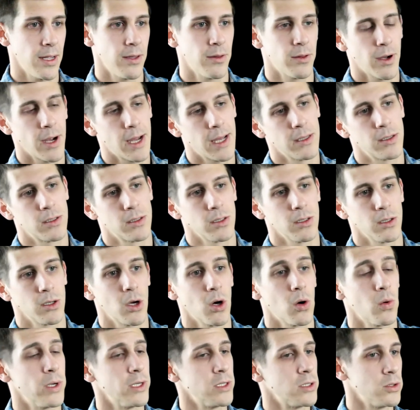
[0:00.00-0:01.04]
either had to
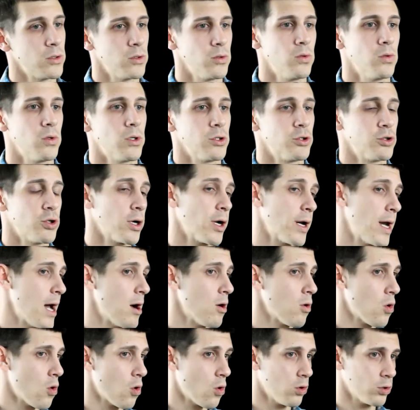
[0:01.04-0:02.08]
go into a drug and
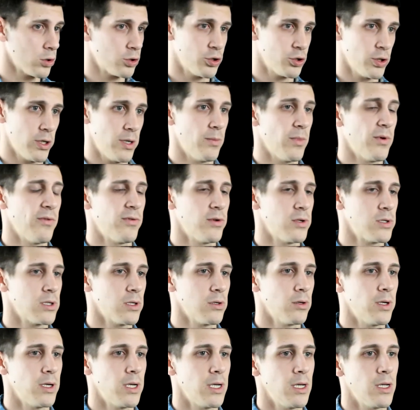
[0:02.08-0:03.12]
alcohol treatment
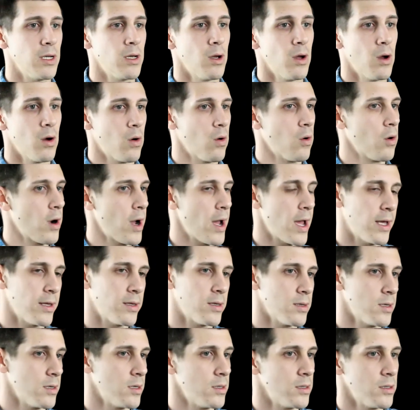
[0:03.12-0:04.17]
facility or I had
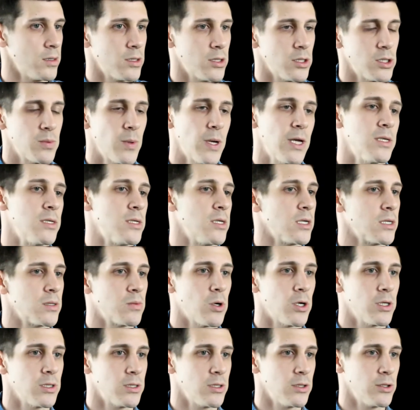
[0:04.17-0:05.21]
to spend 6
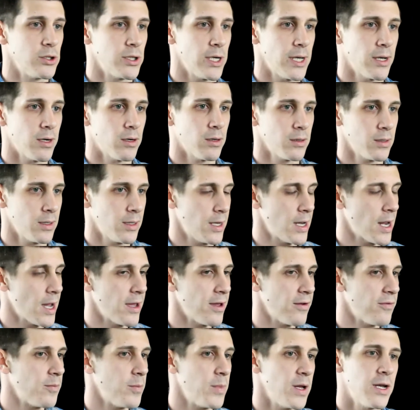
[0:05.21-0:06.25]
months in jail. And
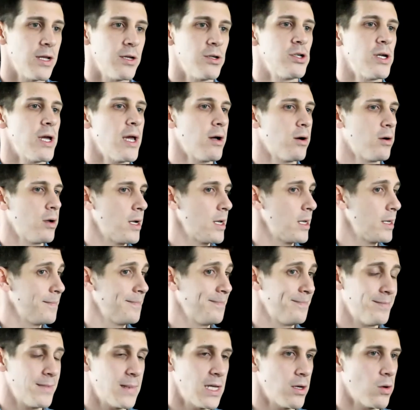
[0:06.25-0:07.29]
I've been in jail and I
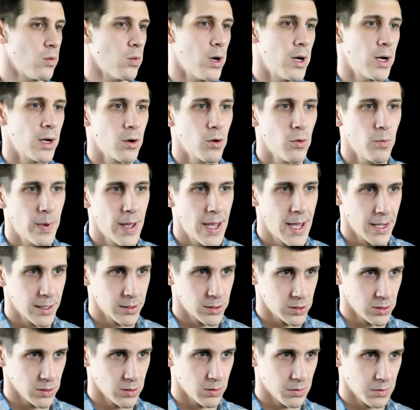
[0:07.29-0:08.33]
didn't want to go back,
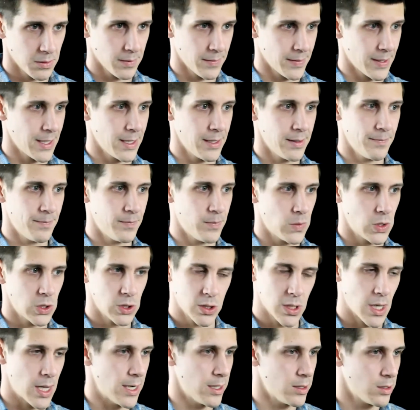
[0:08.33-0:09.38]
so I
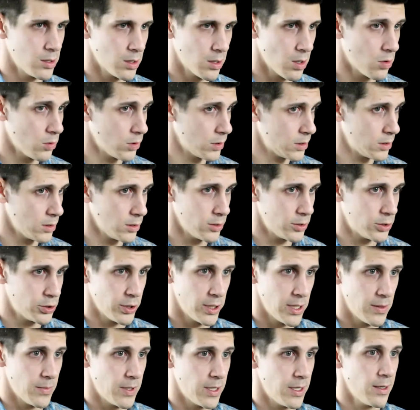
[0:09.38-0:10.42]
decided to go into
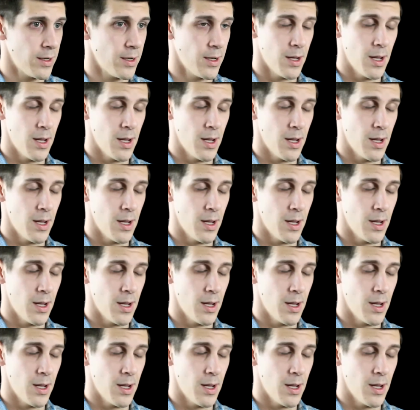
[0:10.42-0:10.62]
treatment.